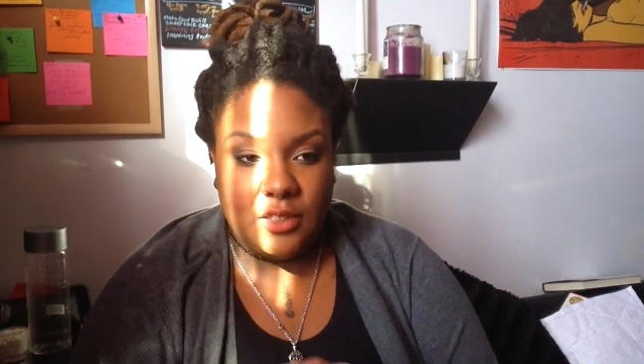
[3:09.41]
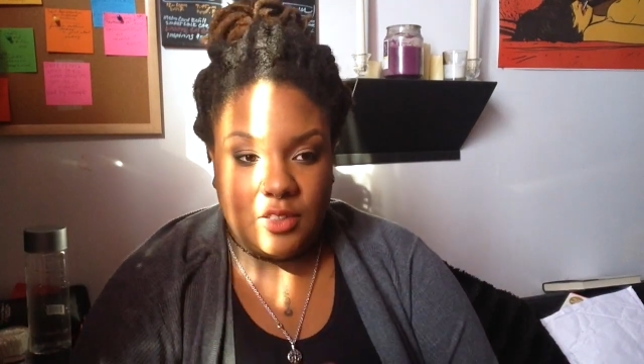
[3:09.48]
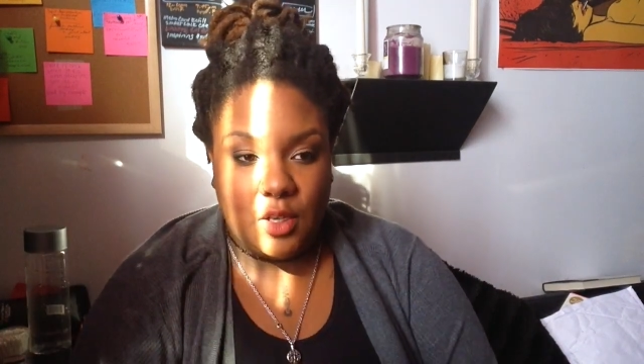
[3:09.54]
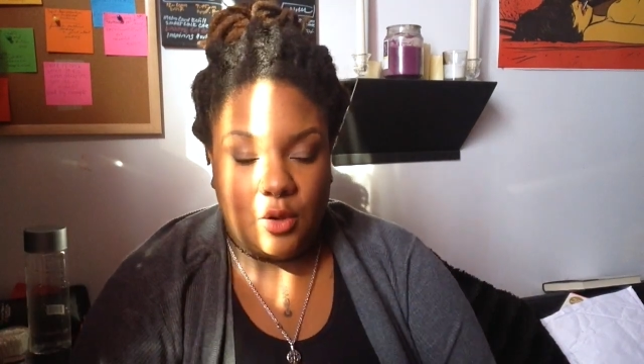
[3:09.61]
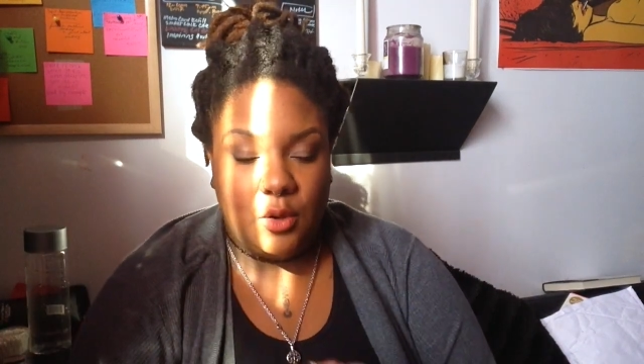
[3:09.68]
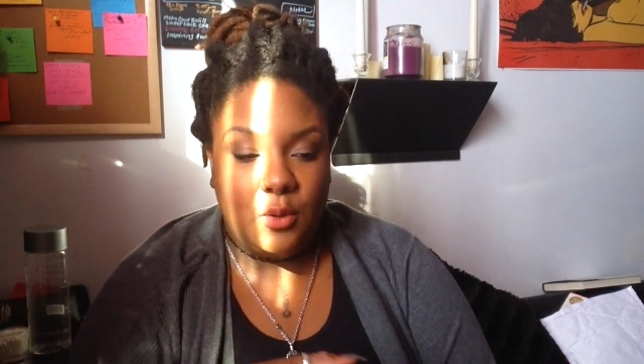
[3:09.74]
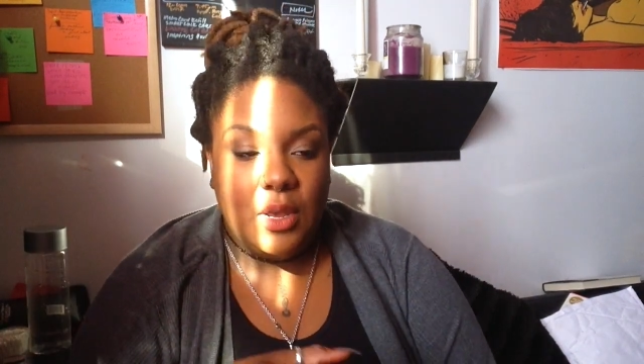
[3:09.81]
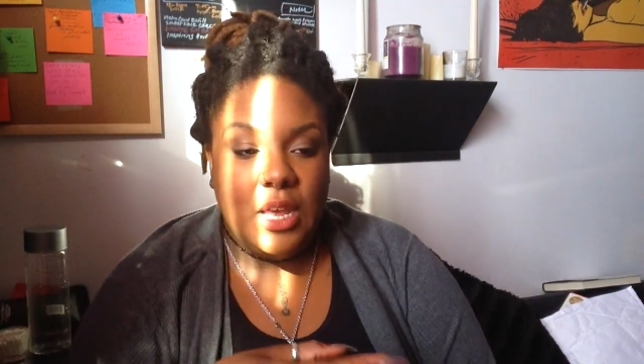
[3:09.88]

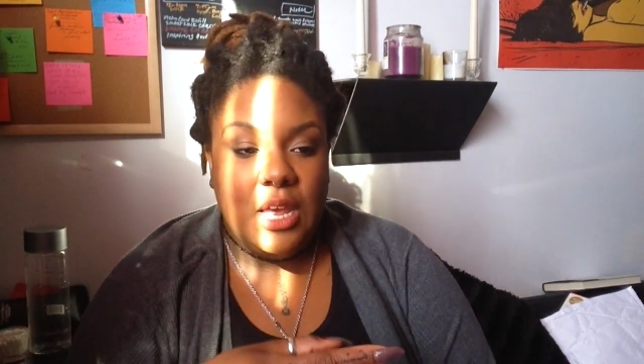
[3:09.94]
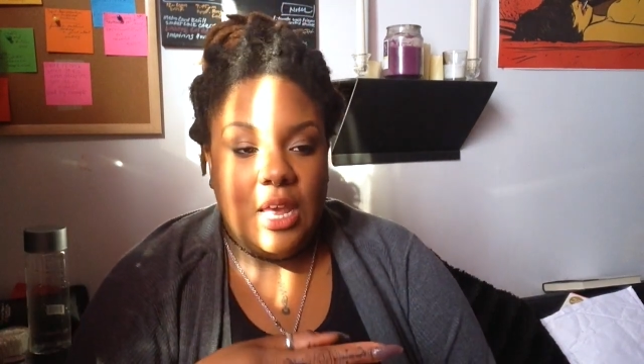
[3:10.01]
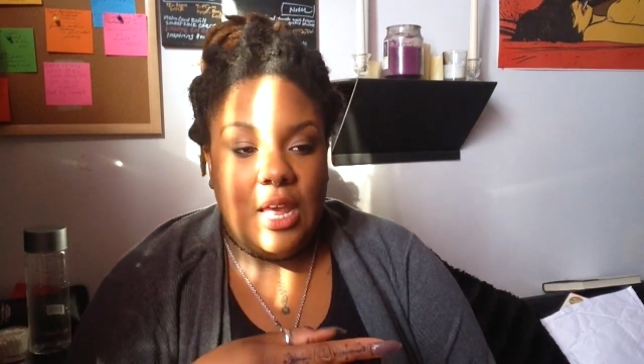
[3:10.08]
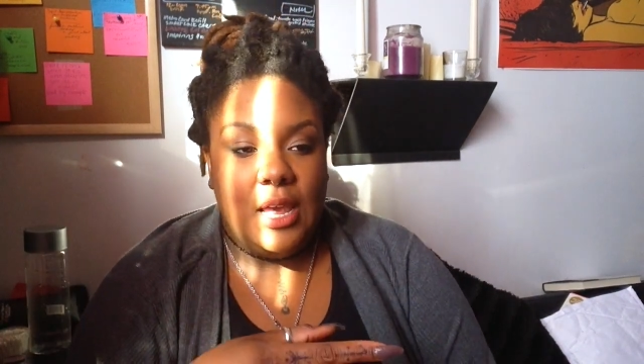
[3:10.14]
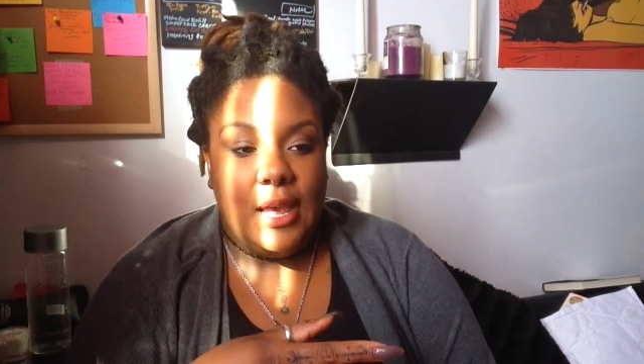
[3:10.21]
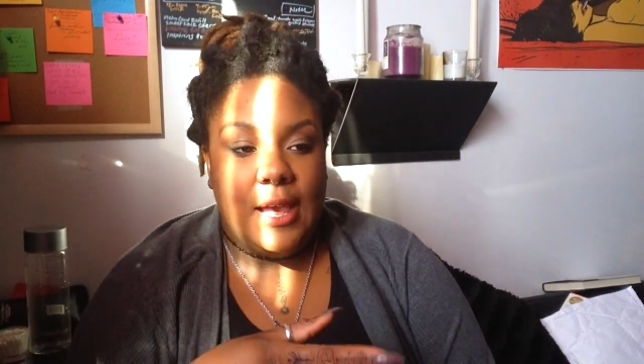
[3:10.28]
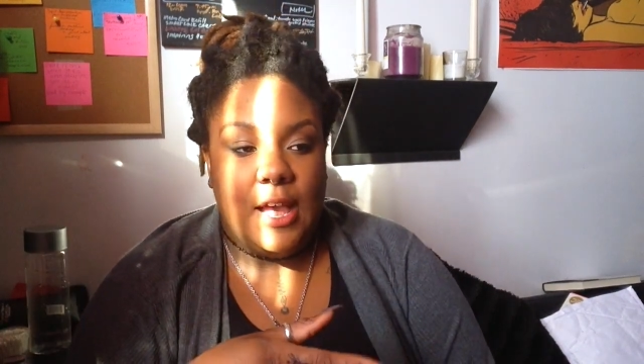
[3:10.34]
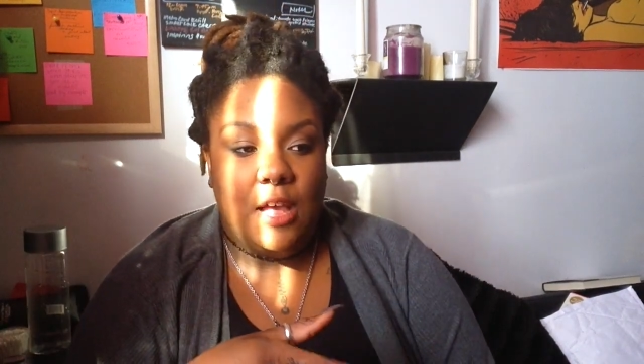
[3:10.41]
So
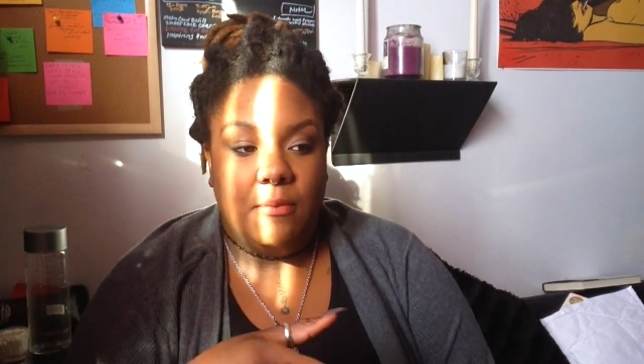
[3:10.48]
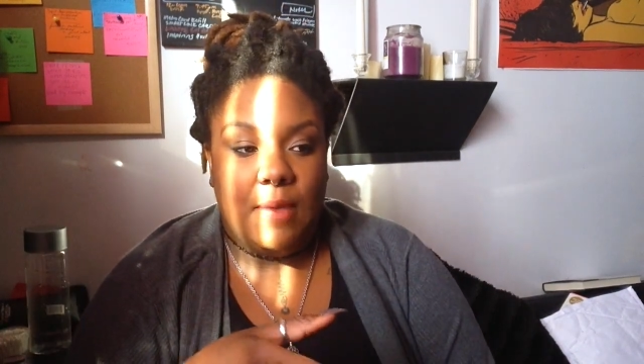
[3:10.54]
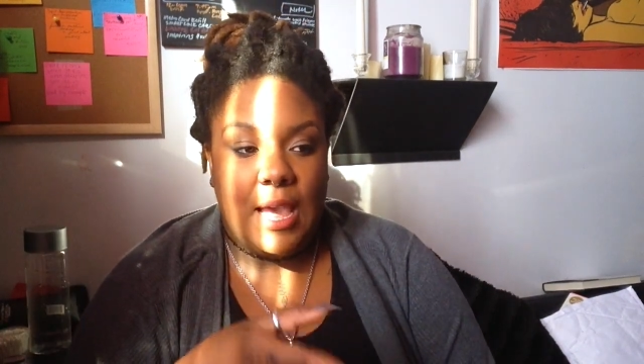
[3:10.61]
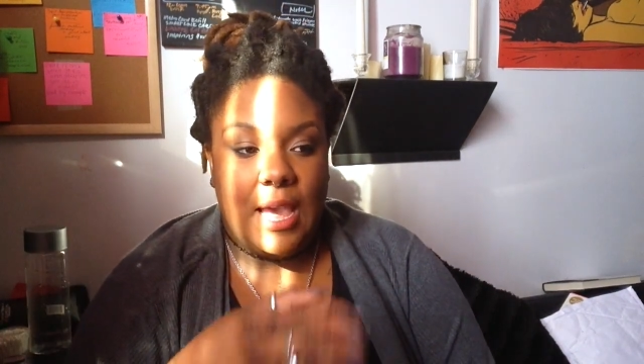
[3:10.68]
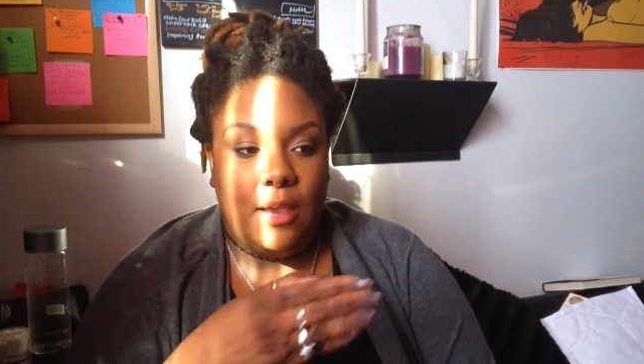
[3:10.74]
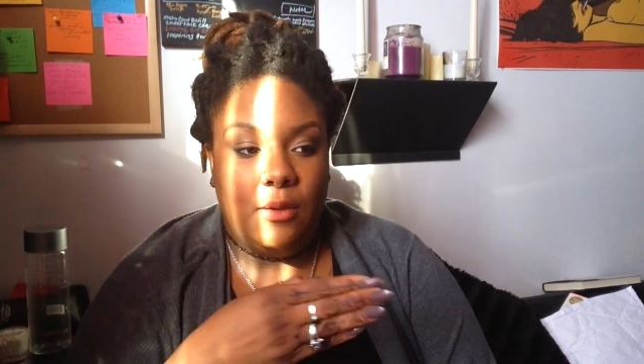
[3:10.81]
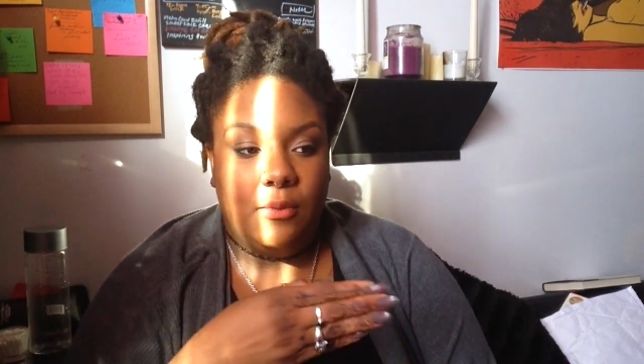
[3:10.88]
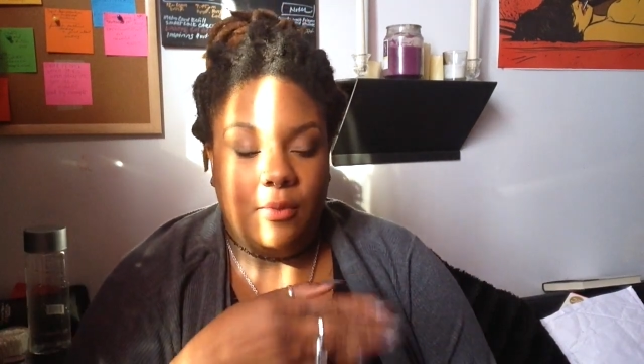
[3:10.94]

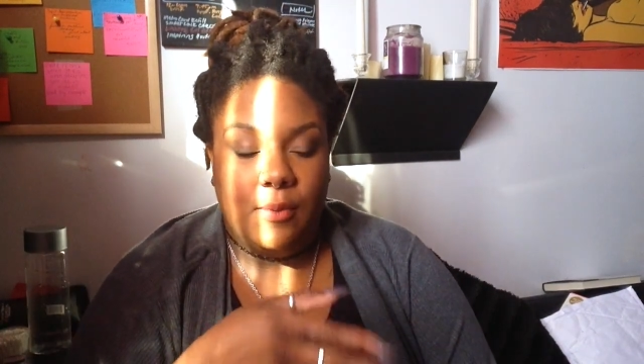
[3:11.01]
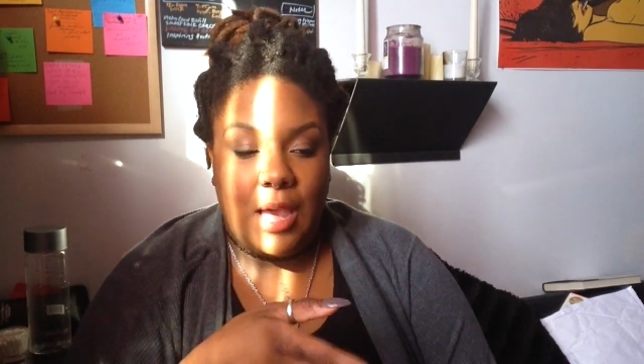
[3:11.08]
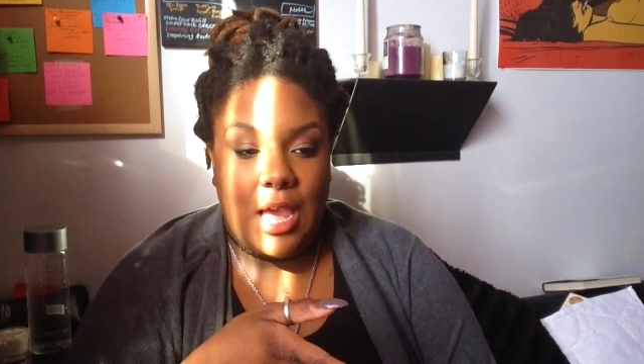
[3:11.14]
I'm